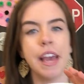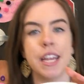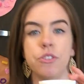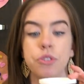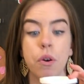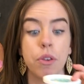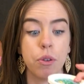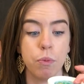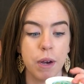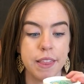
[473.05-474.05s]
and show
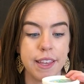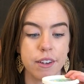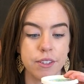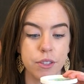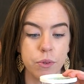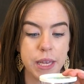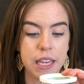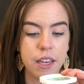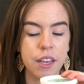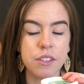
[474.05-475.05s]
you what they're
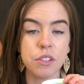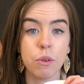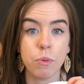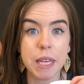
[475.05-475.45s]
doing so